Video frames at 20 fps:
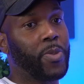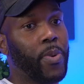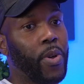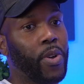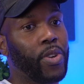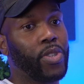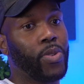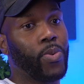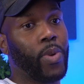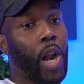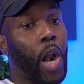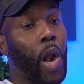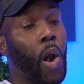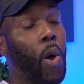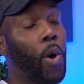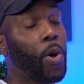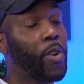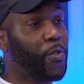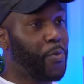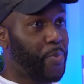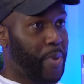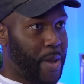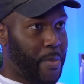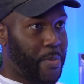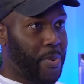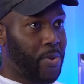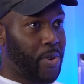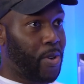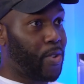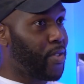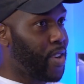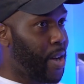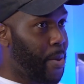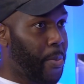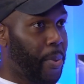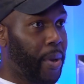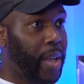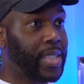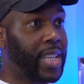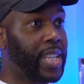spoken to a lot of people, a lot of
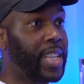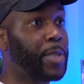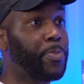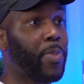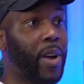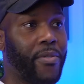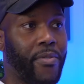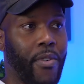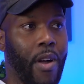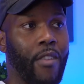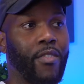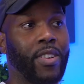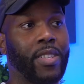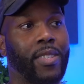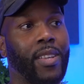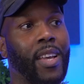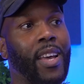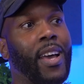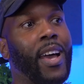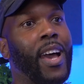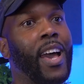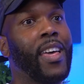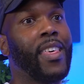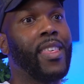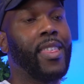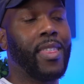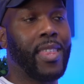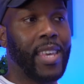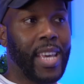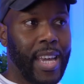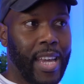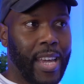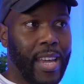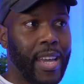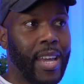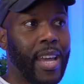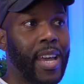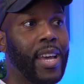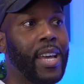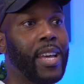companies, and this by far is
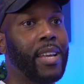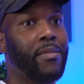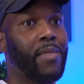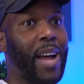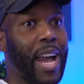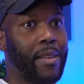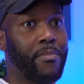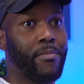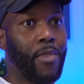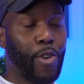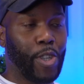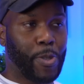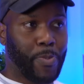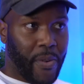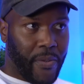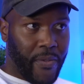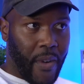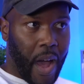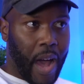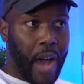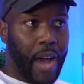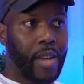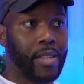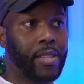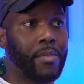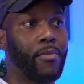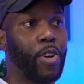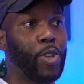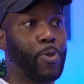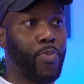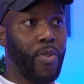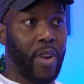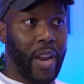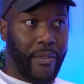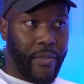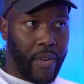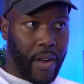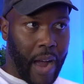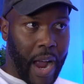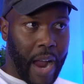the most preferred, most
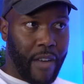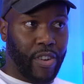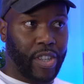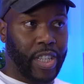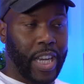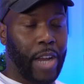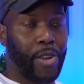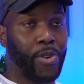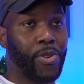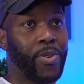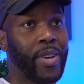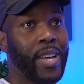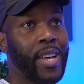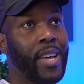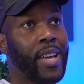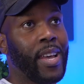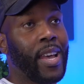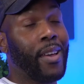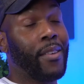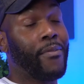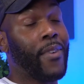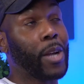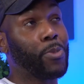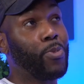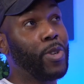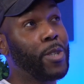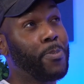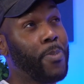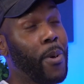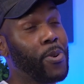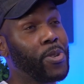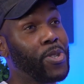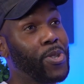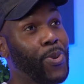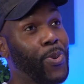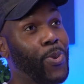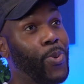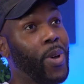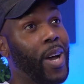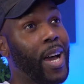prolific hiring channel. In fact, we spoke
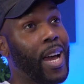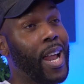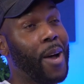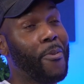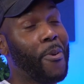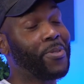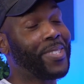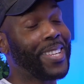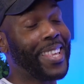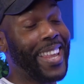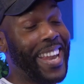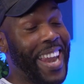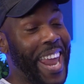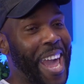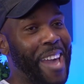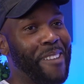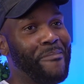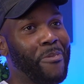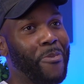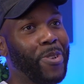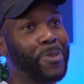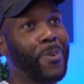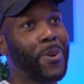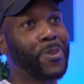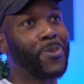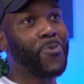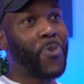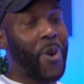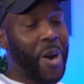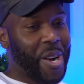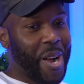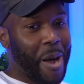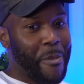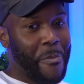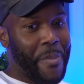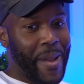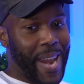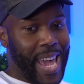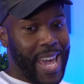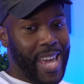to, I won't say the name, but we spoke to one
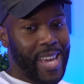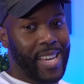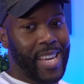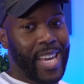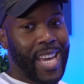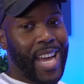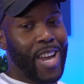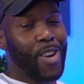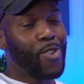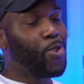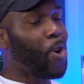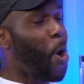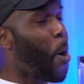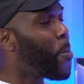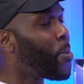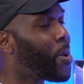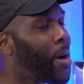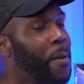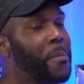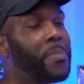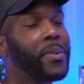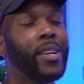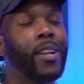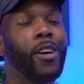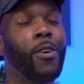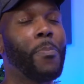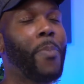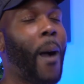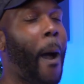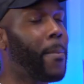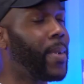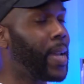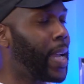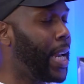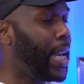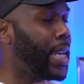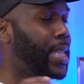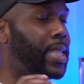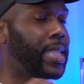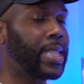company, global company,
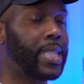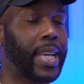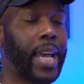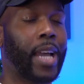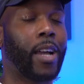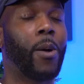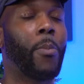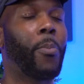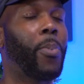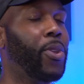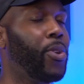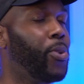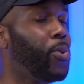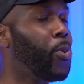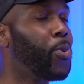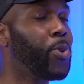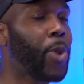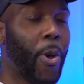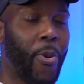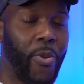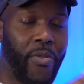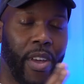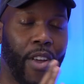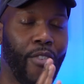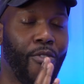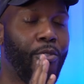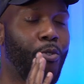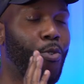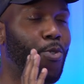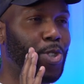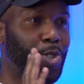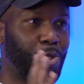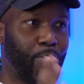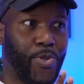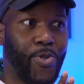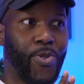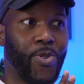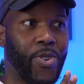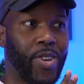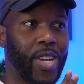publicly listed tech company, you'd all know of it for
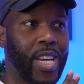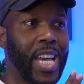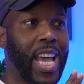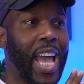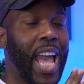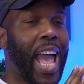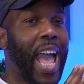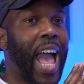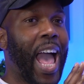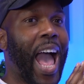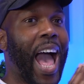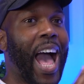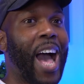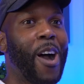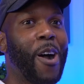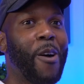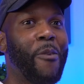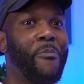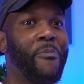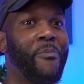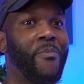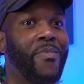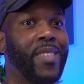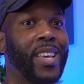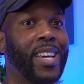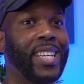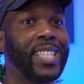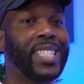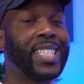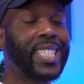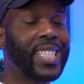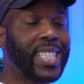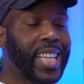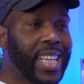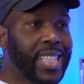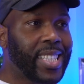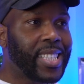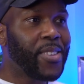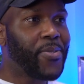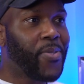sure.
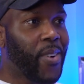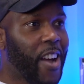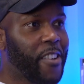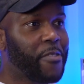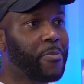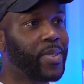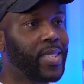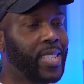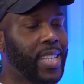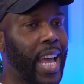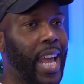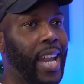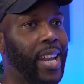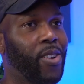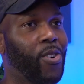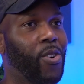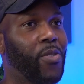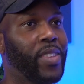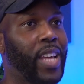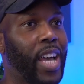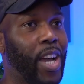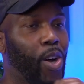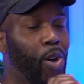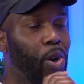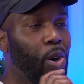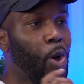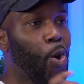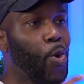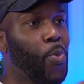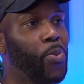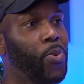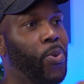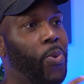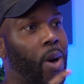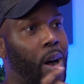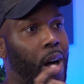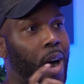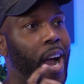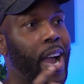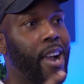65% of their global
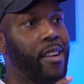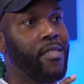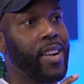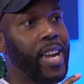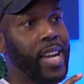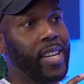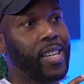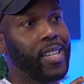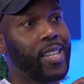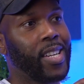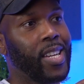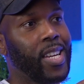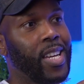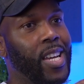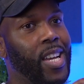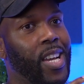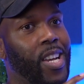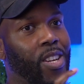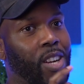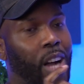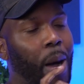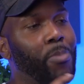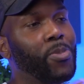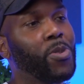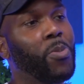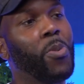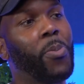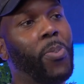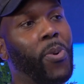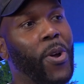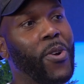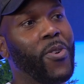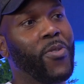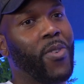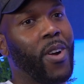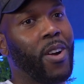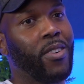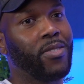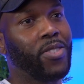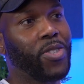hiring comes from employee
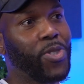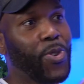referrals,